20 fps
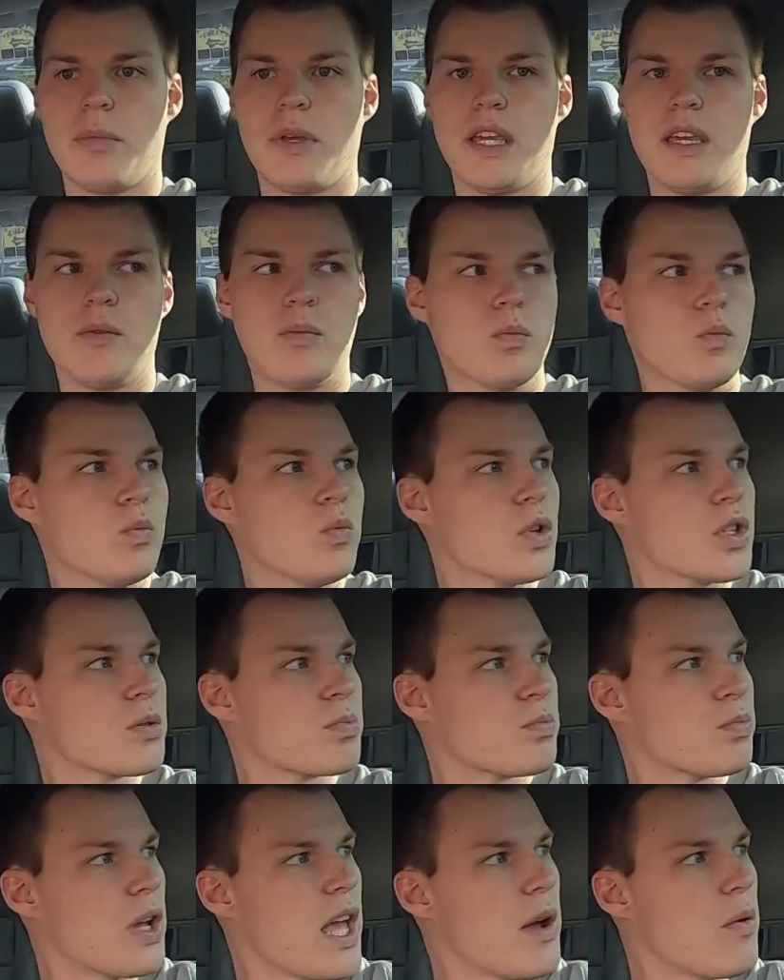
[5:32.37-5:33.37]

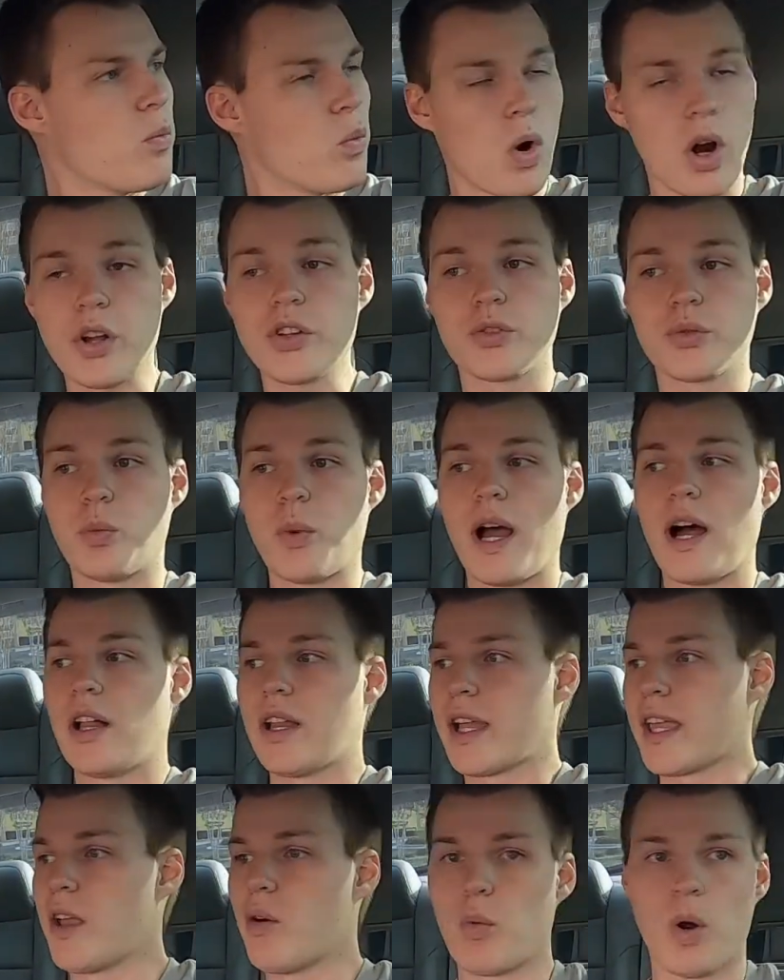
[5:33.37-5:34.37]
It worked well,
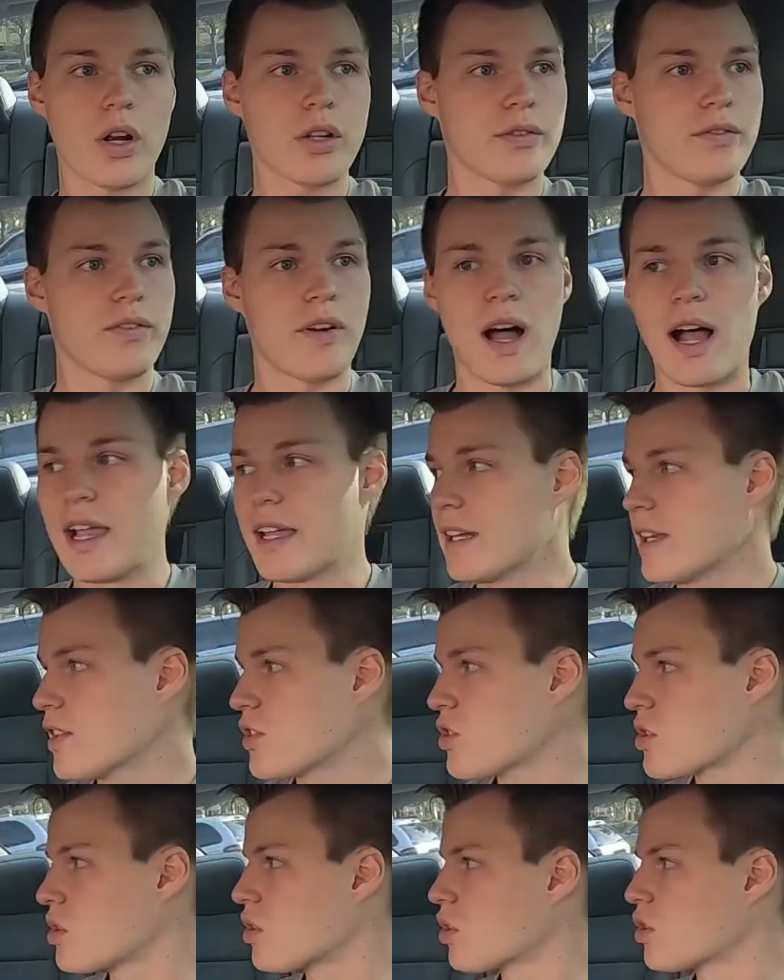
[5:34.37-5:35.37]
like it worked fine.
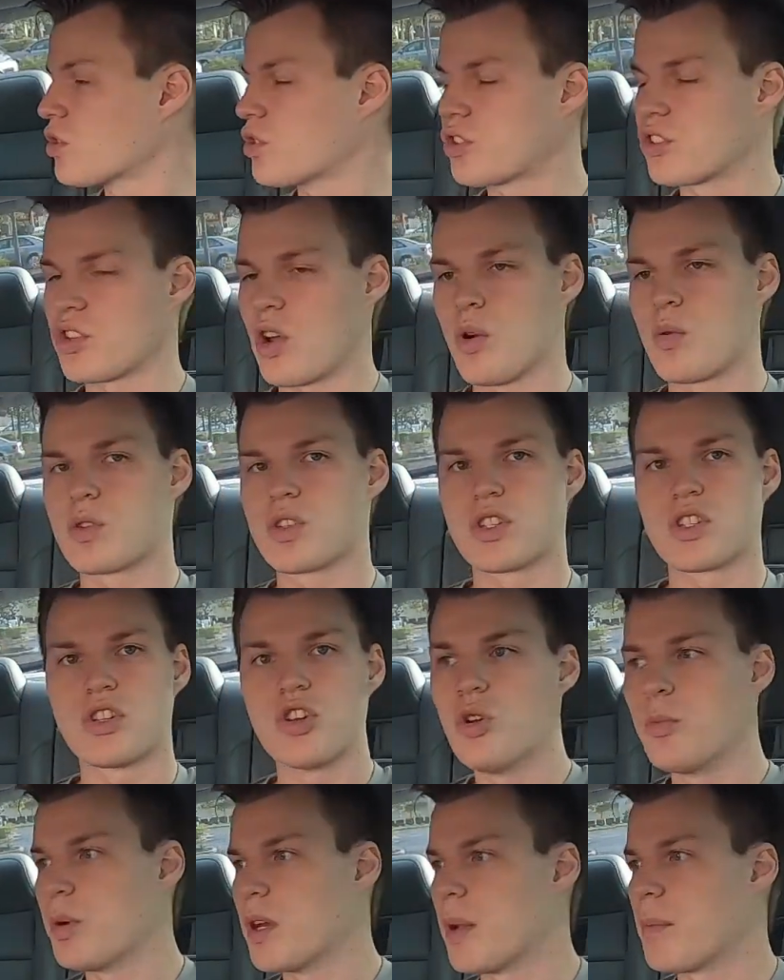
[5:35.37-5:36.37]
It just looked so
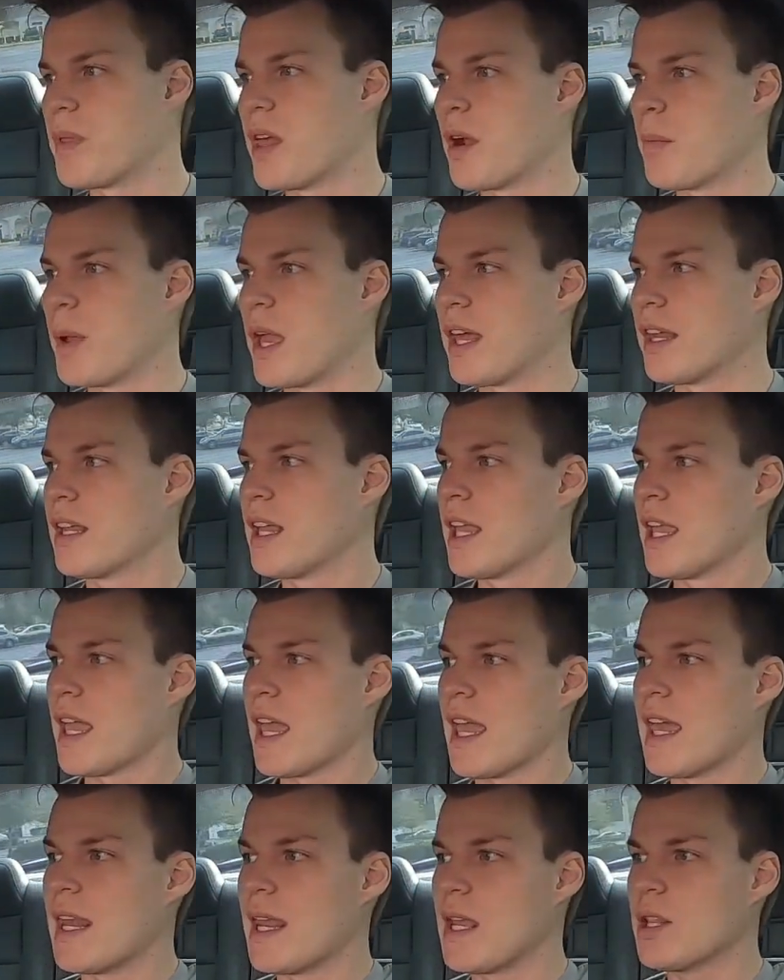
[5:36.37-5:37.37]
stupid up there,
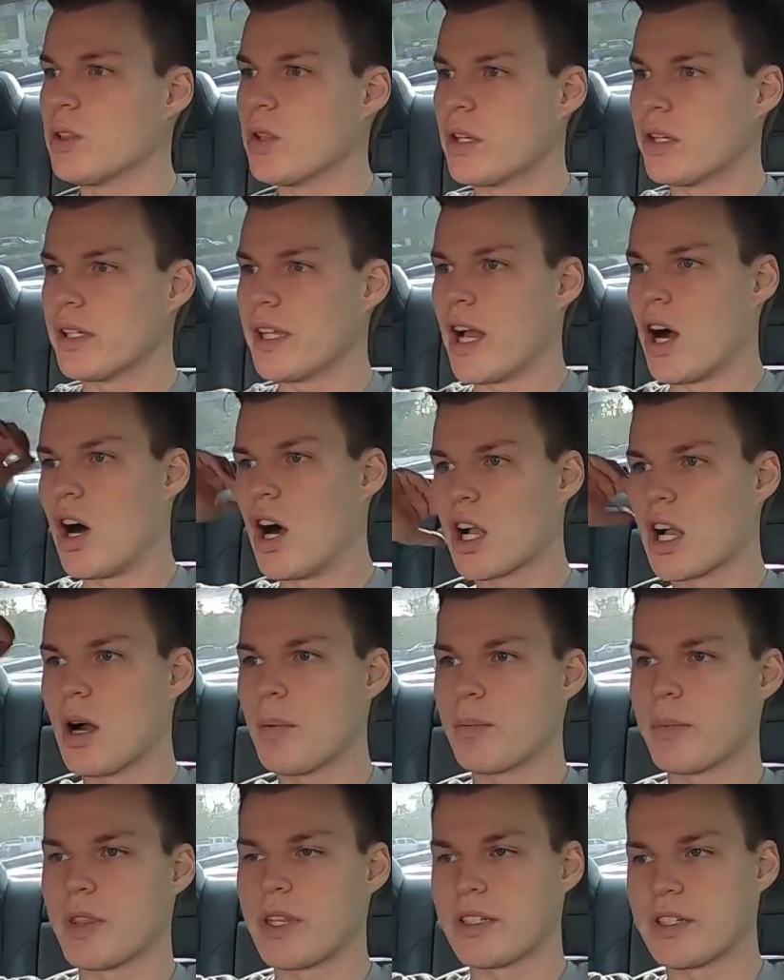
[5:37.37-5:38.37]
man. And it literally hung
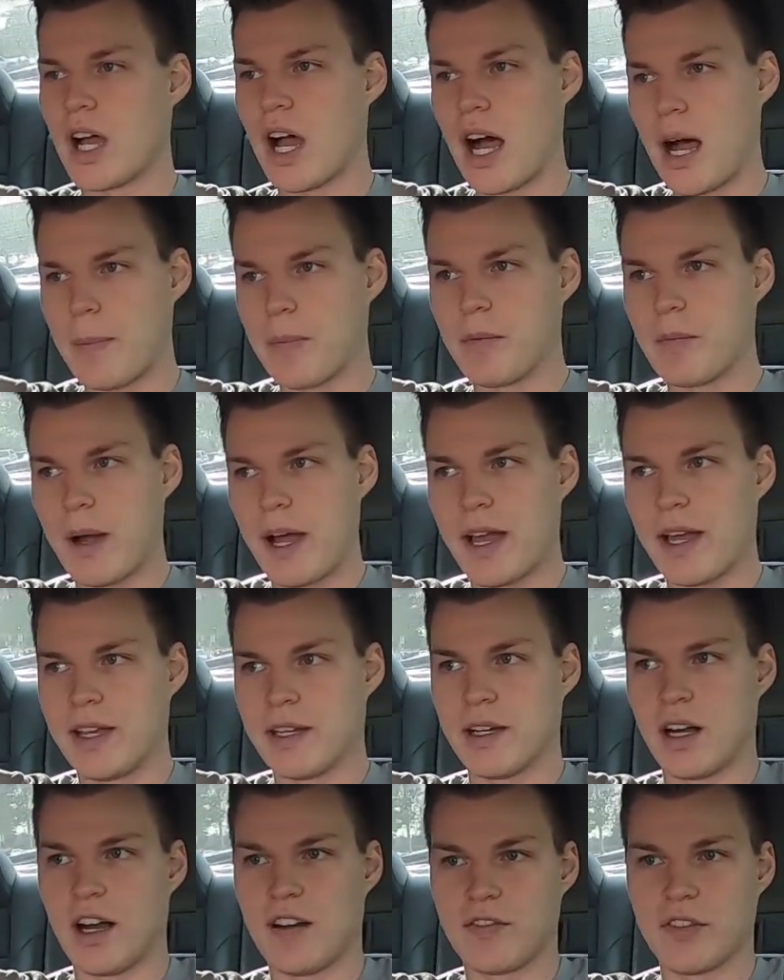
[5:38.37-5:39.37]
up the top of
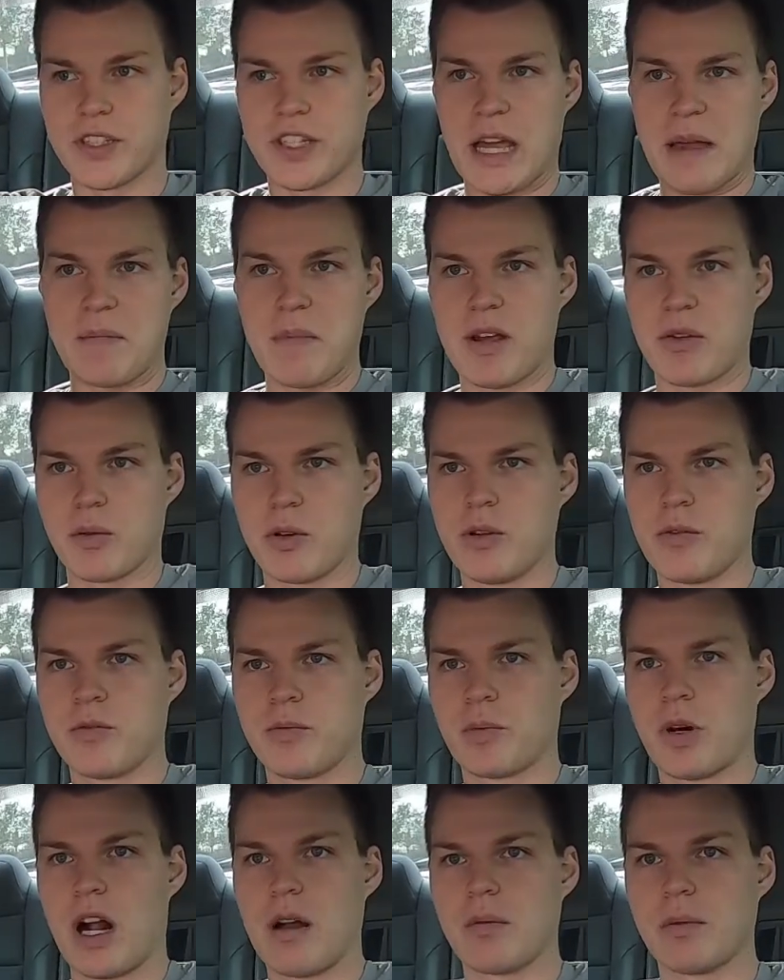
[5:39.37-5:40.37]
off the top of my roof,
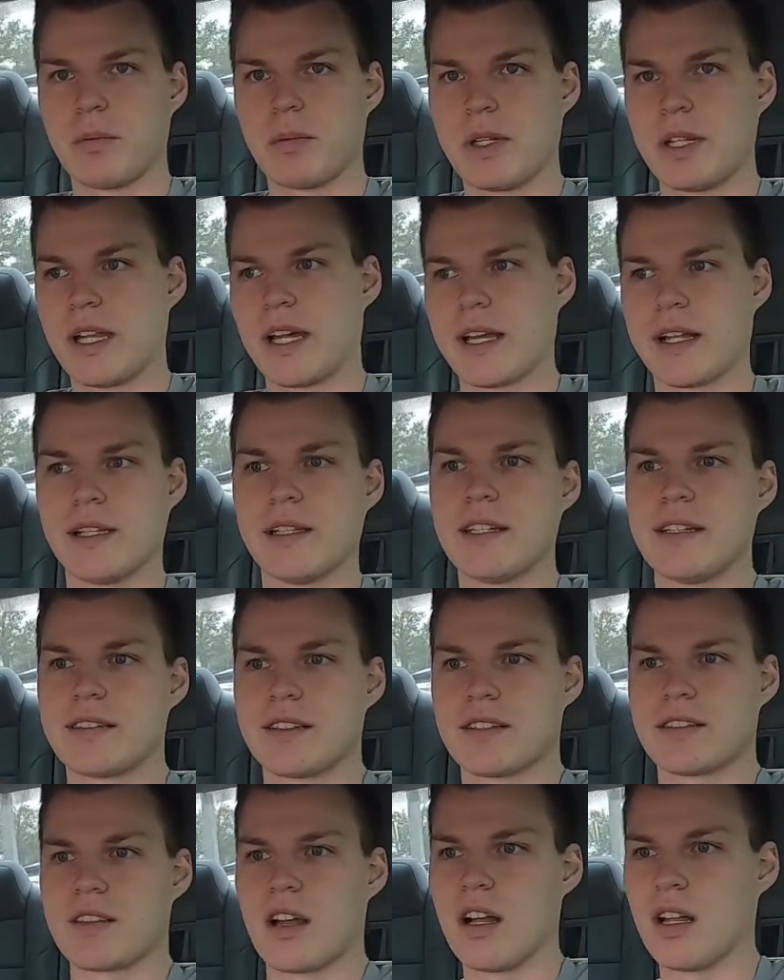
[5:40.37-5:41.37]
probably like at
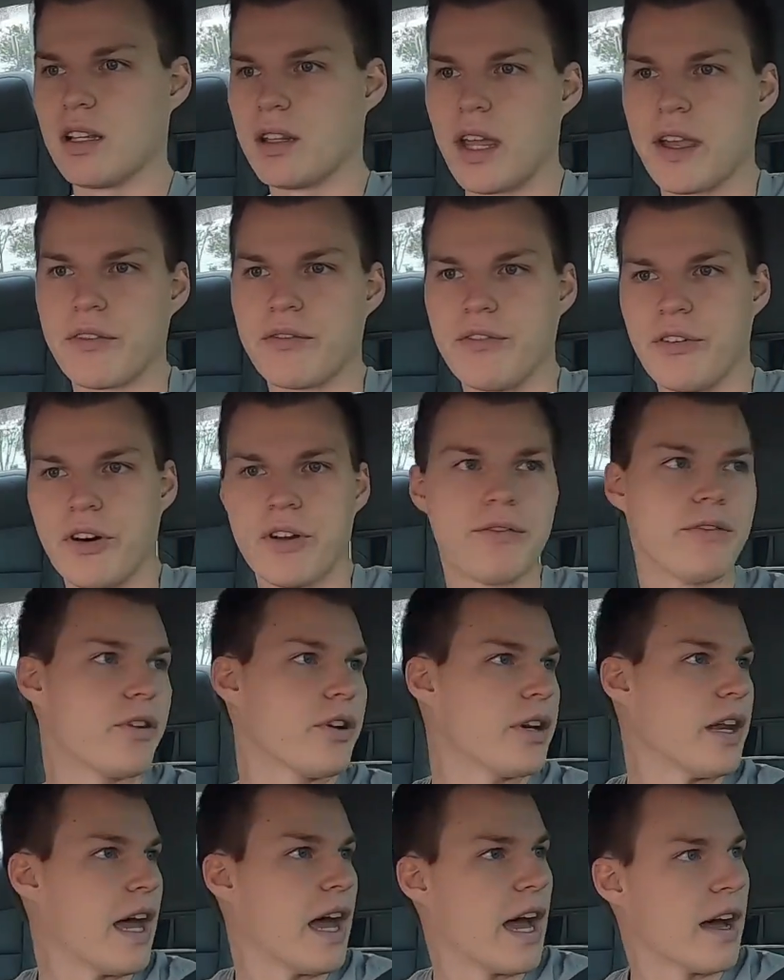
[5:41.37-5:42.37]
least a solid like foot
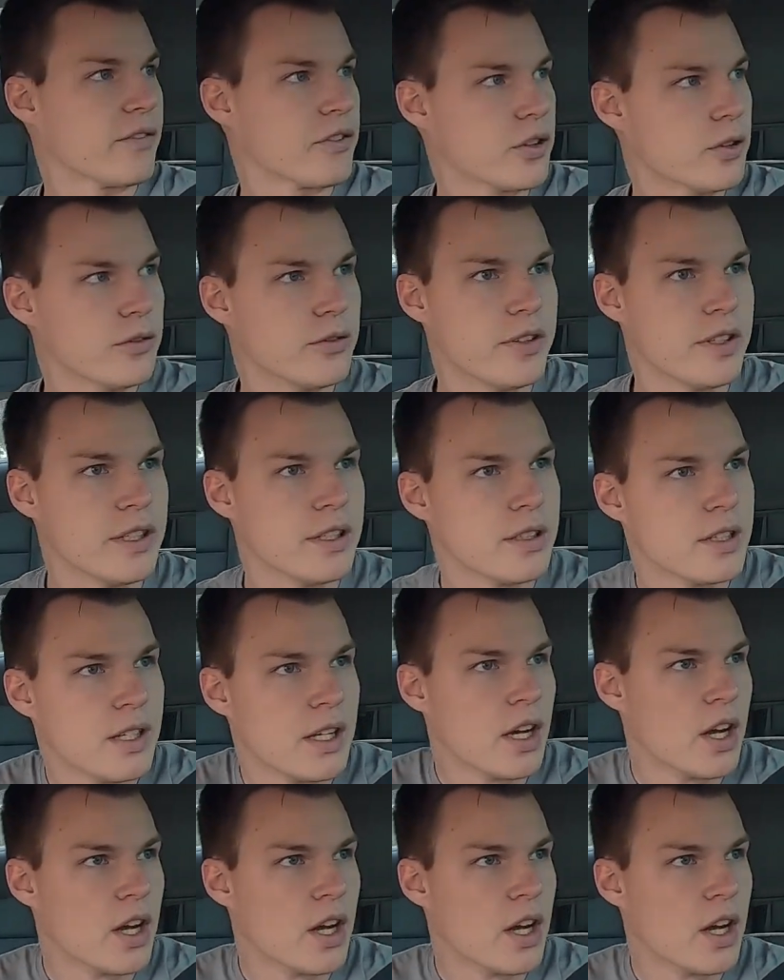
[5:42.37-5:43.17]
and a half, 2 feet